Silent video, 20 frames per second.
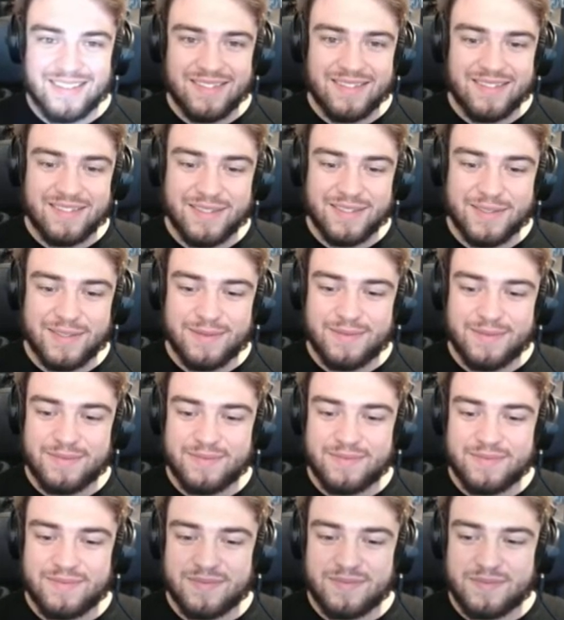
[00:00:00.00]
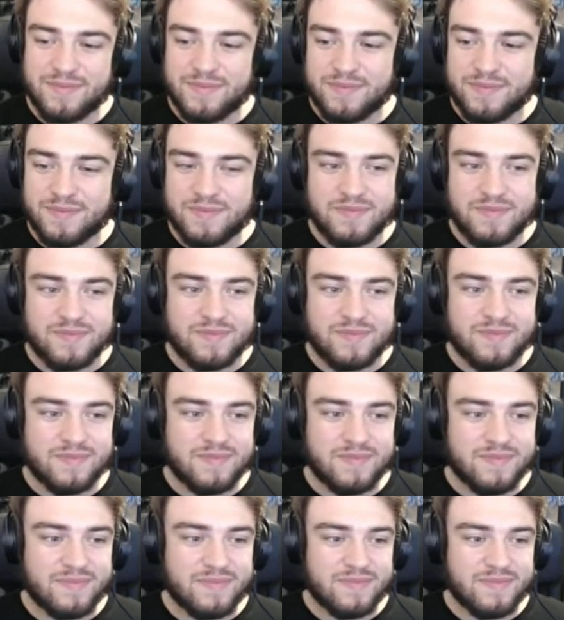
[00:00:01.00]

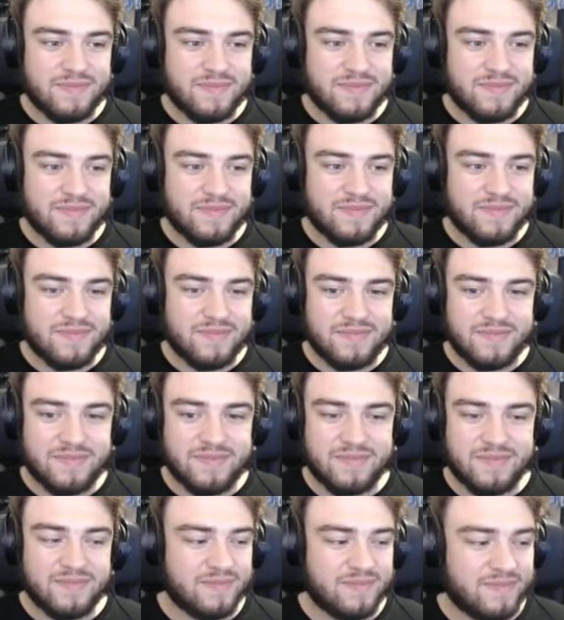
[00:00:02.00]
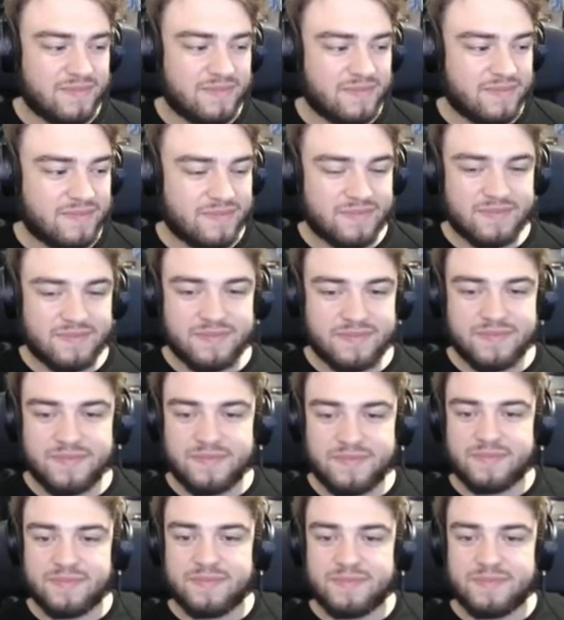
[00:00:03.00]
No words are spoken by the person on screen.